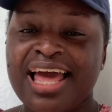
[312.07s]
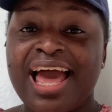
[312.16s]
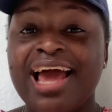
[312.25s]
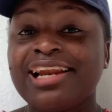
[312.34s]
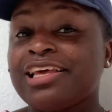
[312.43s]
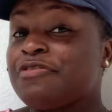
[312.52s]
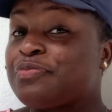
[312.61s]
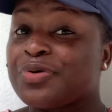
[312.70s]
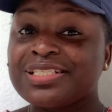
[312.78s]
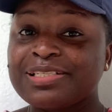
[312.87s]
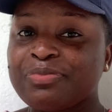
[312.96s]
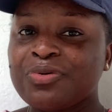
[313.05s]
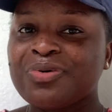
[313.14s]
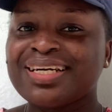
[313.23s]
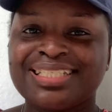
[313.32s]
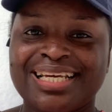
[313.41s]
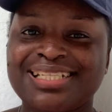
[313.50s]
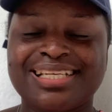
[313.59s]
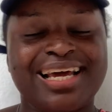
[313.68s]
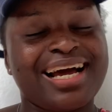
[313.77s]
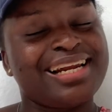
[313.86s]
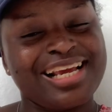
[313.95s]
And if possible, get
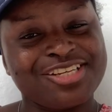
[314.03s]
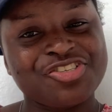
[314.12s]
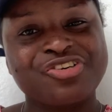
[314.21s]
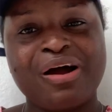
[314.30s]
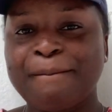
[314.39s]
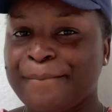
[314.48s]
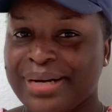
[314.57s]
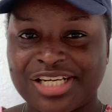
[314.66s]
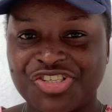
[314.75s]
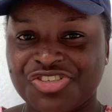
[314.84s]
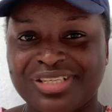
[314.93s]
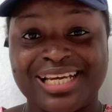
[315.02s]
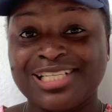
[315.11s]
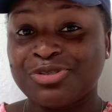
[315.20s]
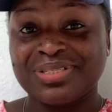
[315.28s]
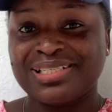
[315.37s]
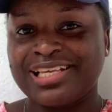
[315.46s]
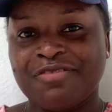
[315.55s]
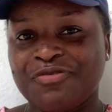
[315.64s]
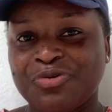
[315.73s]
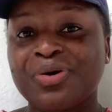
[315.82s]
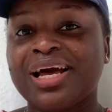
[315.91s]
an extra battery. It will save
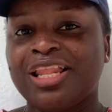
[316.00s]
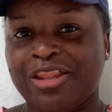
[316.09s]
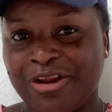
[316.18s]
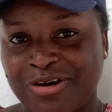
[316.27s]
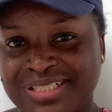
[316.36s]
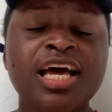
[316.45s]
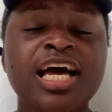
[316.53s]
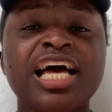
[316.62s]
you a lot.